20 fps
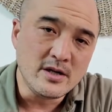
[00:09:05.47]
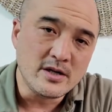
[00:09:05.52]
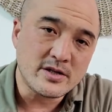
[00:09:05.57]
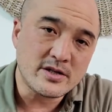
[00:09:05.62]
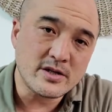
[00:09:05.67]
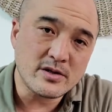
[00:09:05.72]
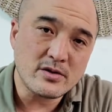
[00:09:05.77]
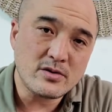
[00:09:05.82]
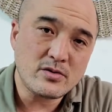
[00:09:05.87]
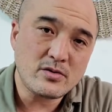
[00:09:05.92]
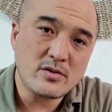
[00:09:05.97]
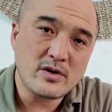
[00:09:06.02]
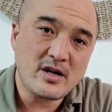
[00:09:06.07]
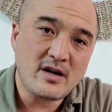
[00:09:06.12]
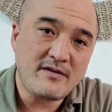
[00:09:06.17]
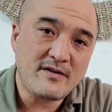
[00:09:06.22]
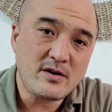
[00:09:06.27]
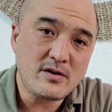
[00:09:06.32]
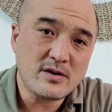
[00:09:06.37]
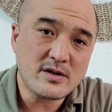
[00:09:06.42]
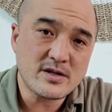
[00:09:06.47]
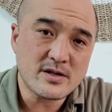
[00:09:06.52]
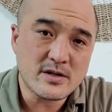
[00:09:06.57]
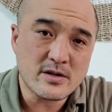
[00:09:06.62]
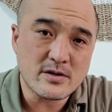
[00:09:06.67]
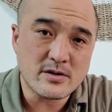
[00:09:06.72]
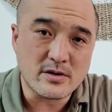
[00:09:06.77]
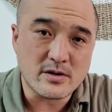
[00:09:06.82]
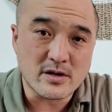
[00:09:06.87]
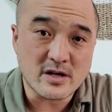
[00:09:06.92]
So if you as an
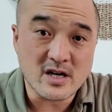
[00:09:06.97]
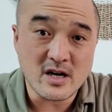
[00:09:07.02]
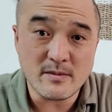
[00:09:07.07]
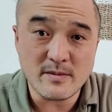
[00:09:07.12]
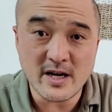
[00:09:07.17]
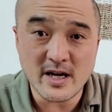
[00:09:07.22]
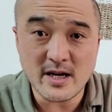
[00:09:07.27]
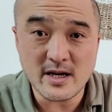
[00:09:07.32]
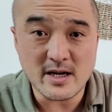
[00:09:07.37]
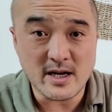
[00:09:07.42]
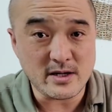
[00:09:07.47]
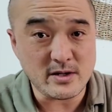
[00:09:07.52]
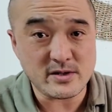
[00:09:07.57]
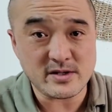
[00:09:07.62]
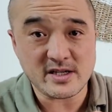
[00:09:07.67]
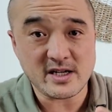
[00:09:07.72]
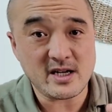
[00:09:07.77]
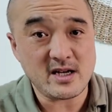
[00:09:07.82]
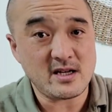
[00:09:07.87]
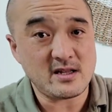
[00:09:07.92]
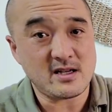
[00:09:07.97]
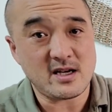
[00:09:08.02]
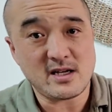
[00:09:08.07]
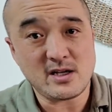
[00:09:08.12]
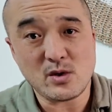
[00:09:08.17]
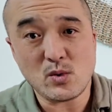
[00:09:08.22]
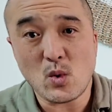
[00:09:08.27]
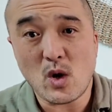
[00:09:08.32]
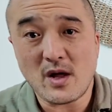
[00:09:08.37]
owner come in and you say that you